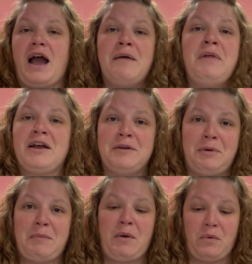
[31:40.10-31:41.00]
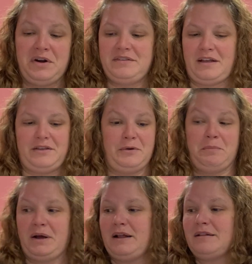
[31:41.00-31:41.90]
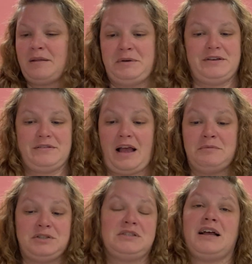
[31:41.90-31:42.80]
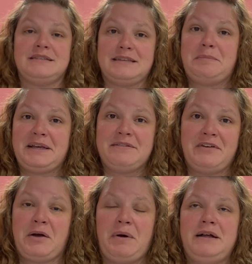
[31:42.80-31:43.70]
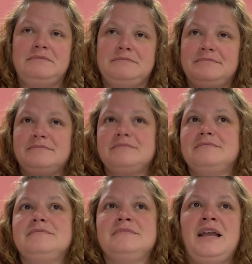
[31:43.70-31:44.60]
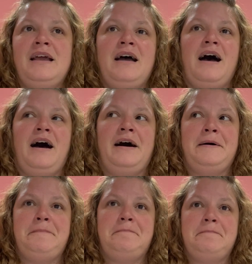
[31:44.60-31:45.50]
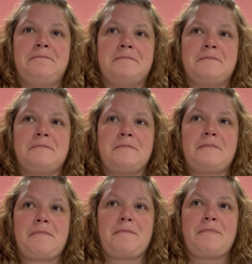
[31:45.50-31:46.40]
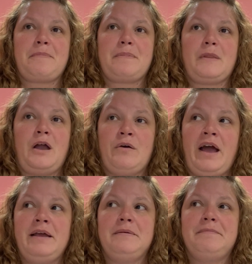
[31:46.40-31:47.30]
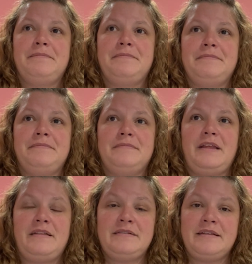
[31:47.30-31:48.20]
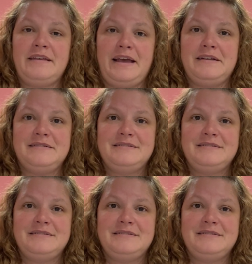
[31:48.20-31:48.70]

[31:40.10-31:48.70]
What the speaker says: not going to put my worries on you, but I'm just not sleeping very well. Okay. I think that's it.